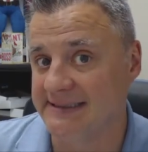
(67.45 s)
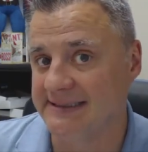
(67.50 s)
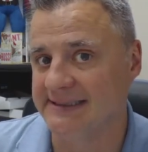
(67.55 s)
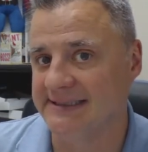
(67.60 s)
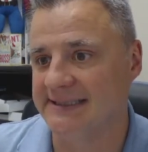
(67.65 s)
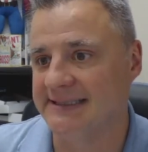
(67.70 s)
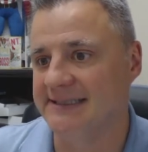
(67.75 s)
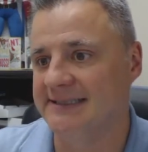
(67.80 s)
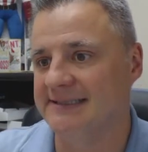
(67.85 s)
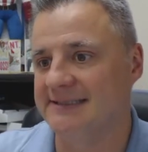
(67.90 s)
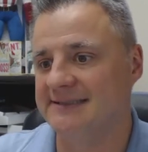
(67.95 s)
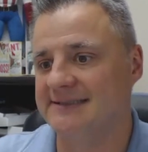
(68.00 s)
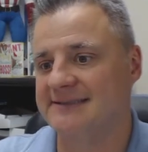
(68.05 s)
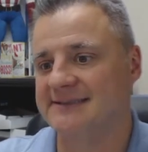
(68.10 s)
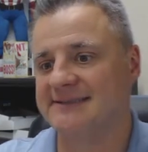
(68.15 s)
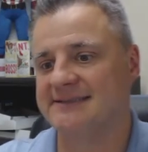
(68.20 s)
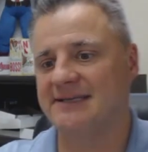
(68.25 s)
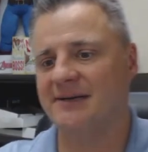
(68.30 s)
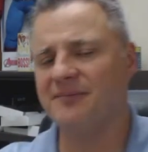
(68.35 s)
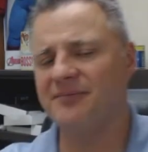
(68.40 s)
And
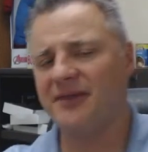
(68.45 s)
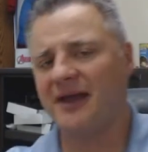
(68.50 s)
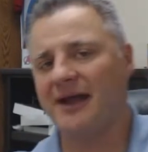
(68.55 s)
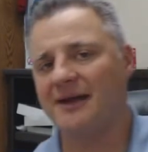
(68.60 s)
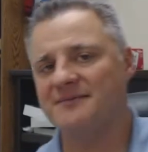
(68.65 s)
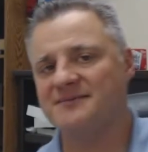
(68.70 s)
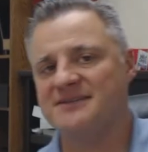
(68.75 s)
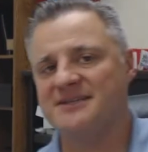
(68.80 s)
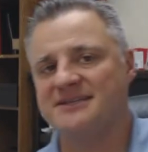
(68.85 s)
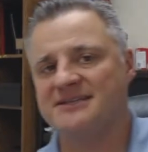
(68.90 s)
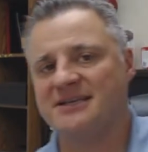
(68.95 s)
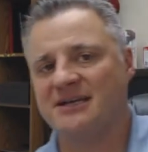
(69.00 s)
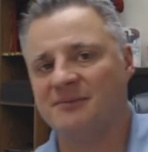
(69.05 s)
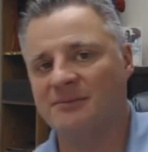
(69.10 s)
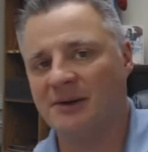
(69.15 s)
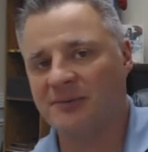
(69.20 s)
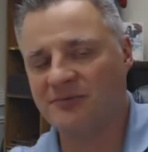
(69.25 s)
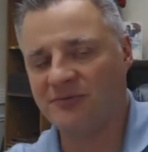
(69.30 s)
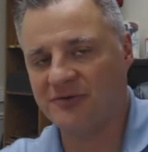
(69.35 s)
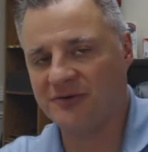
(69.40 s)
sometimes these come
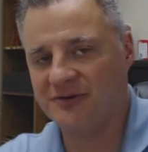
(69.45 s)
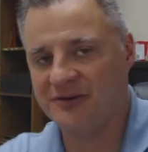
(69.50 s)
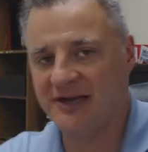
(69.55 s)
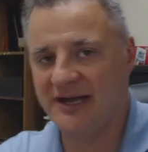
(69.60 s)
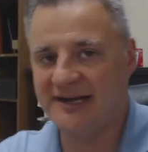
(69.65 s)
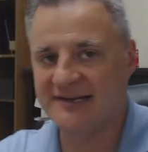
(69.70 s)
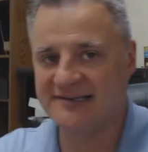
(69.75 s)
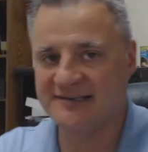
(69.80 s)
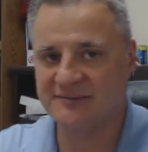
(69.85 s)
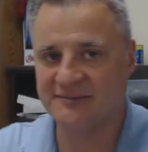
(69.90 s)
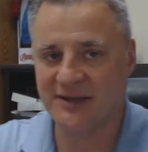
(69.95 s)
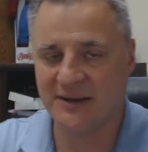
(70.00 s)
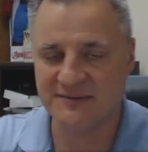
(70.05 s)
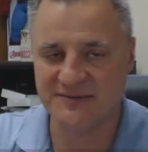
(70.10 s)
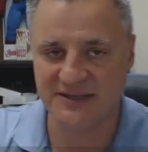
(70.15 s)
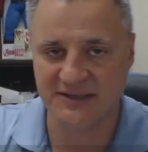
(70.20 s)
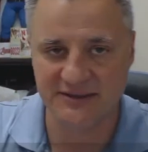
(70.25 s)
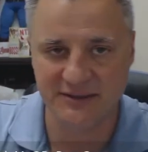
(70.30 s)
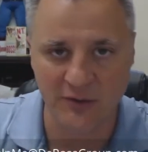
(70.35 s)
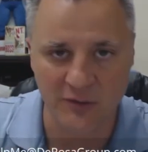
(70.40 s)
up for you guys, sometimes
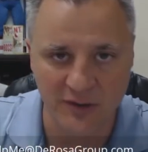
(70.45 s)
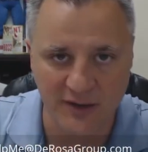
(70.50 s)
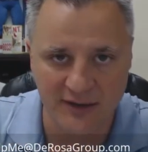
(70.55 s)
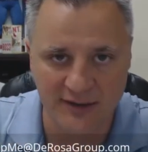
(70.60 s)
they don't.